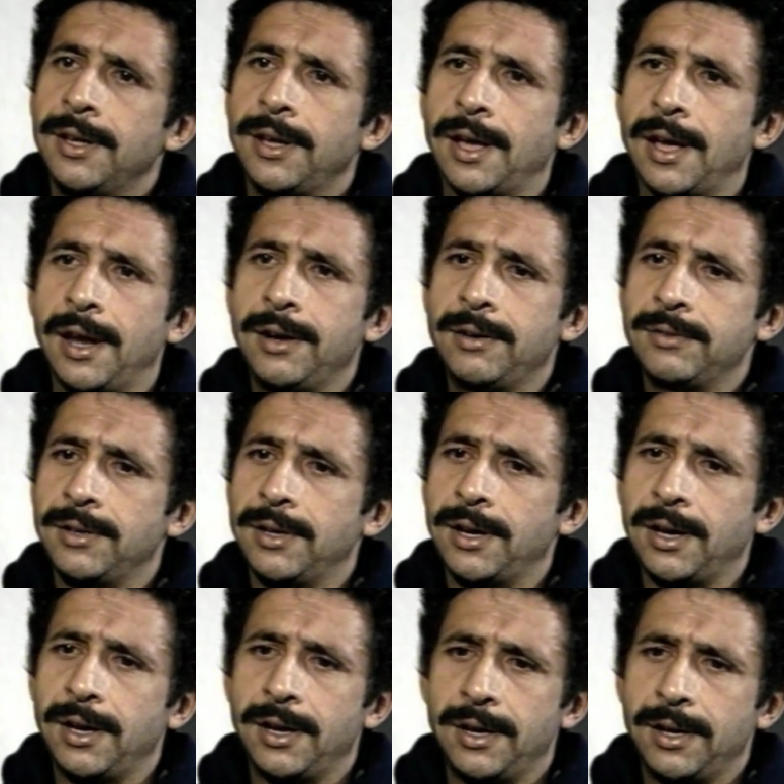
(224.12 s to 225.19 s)
And
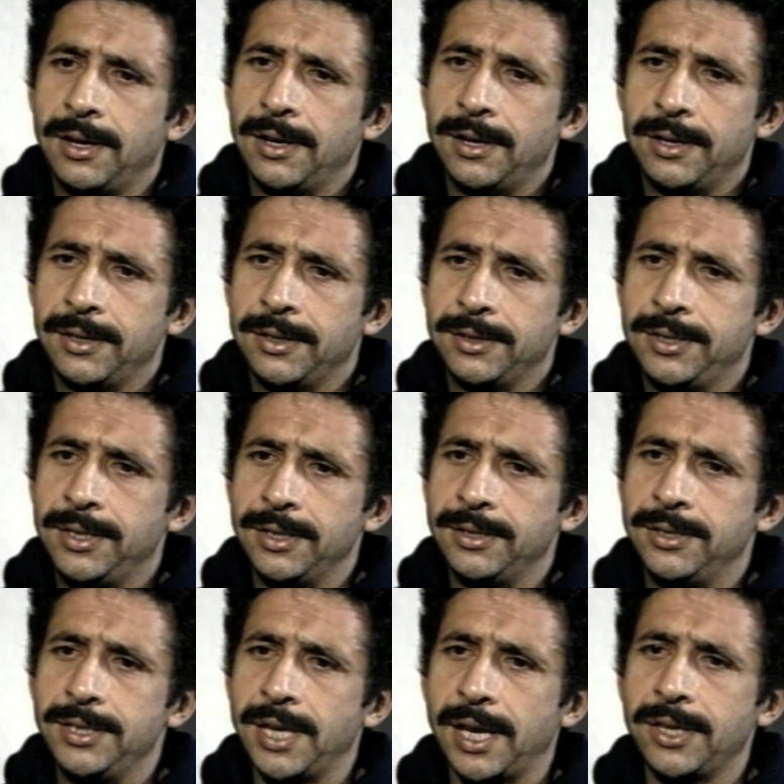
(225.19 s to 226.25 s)

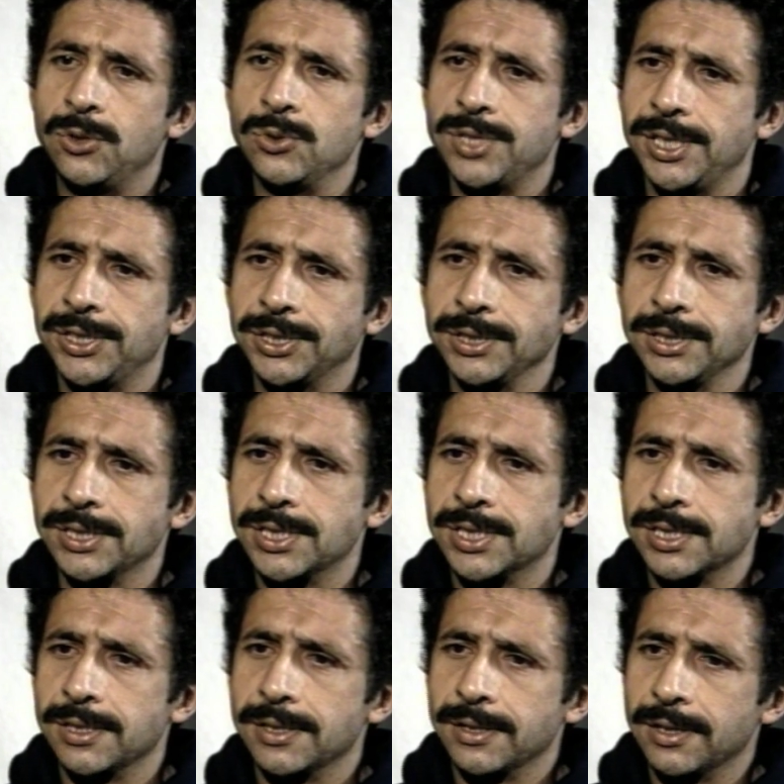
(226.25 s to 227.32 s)
the
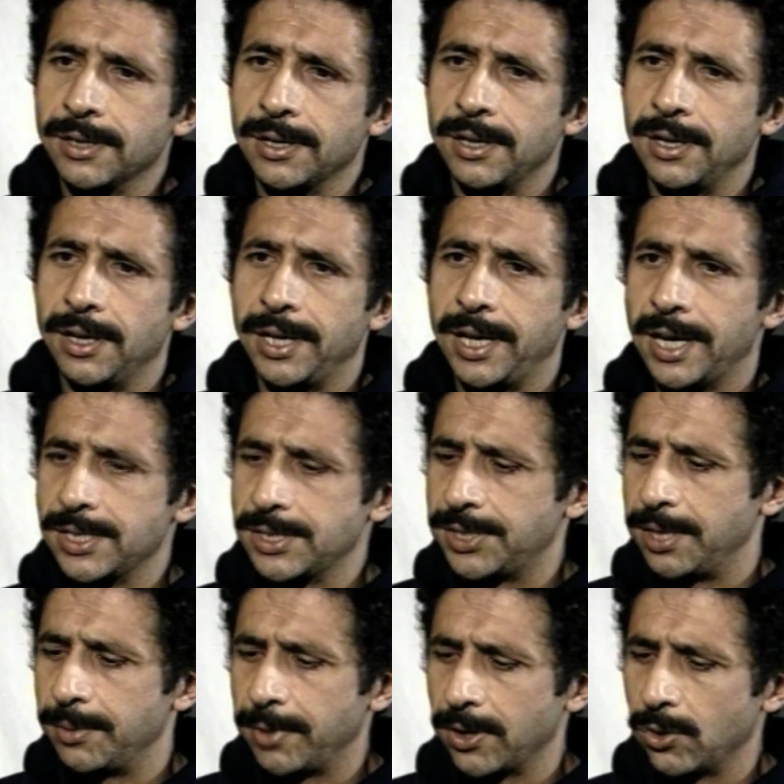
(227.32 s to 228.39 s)
accusations against
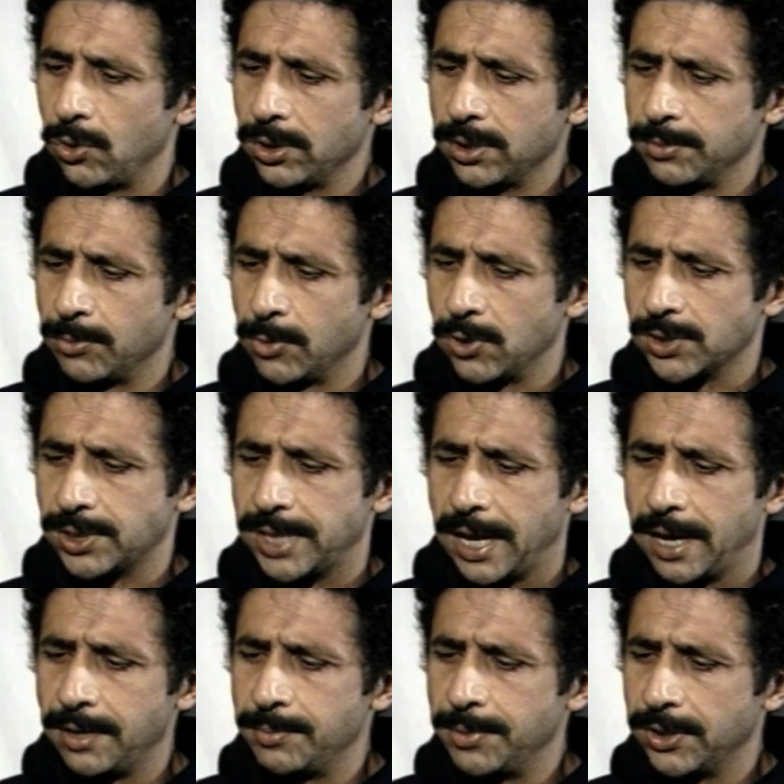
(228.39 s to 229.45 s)
him are all the more
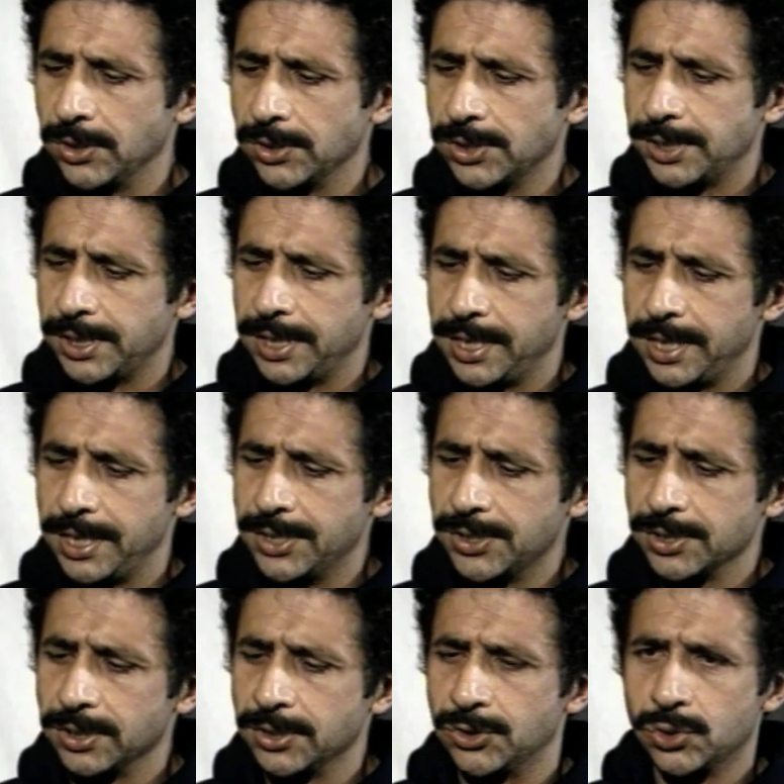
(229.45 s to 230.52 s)
sad because it's
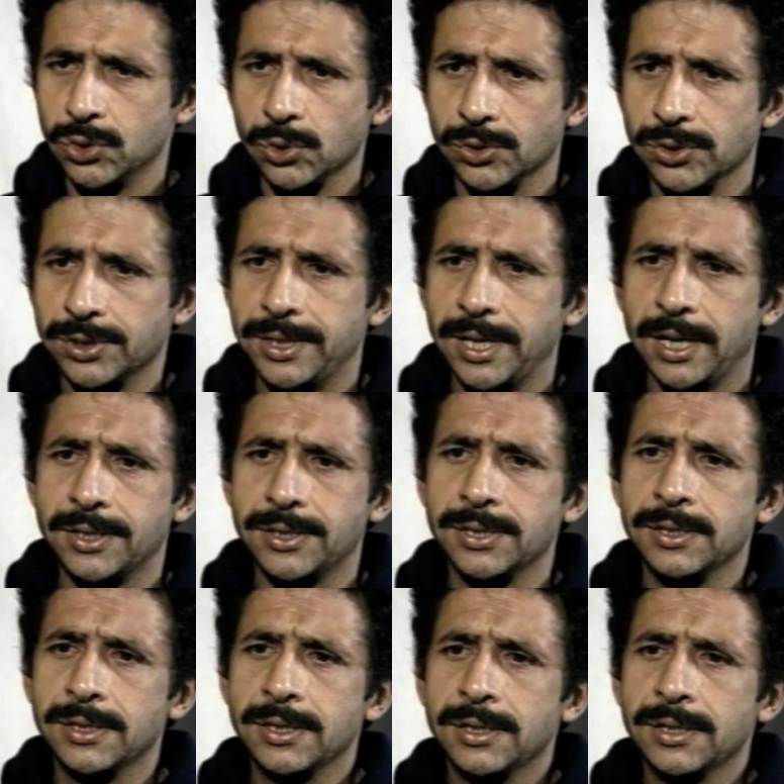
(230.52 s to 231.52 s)
a truth that